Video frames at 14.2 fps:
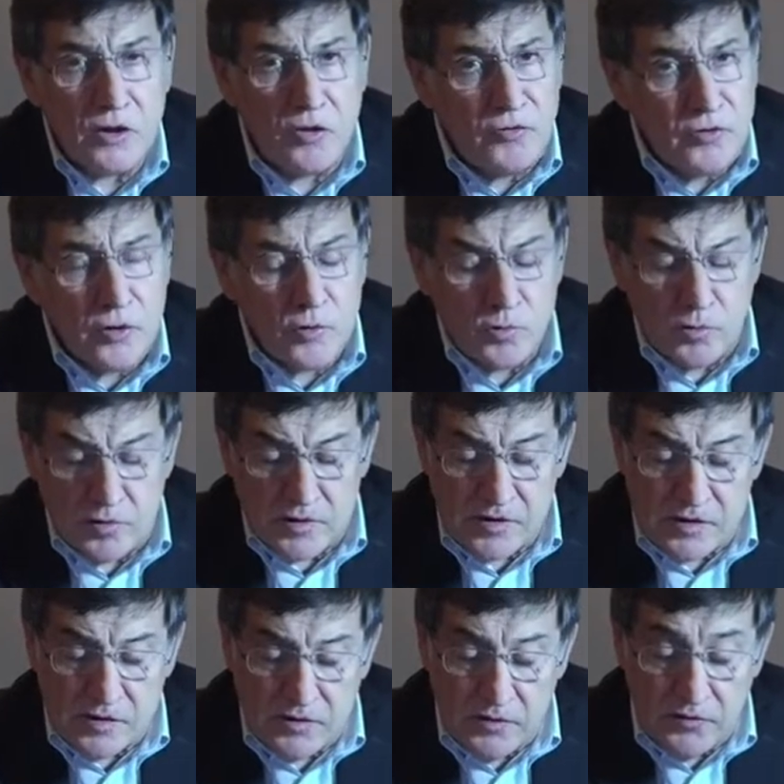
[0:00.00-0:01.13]
of
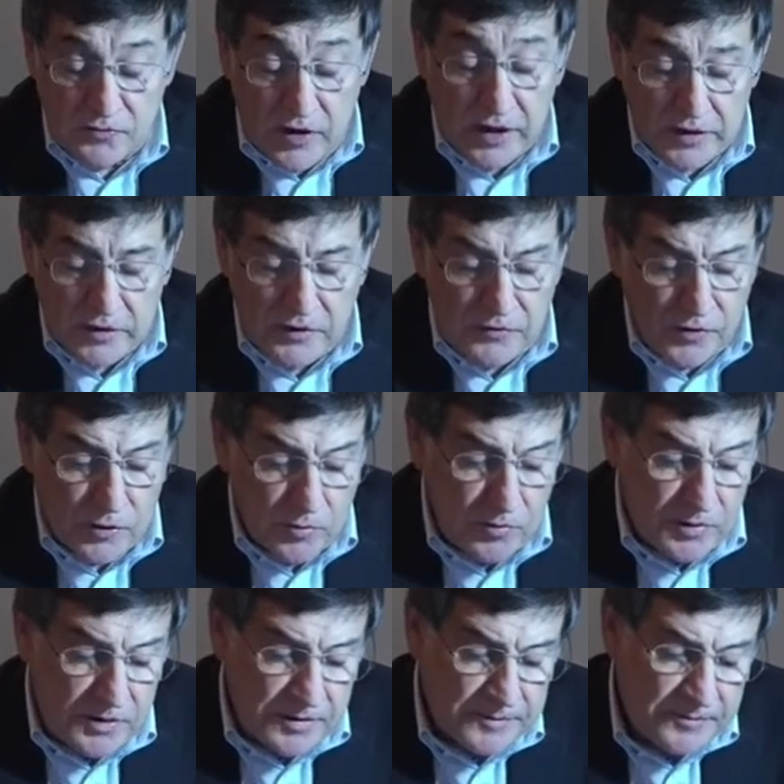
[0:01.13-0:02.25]
course, very difficult.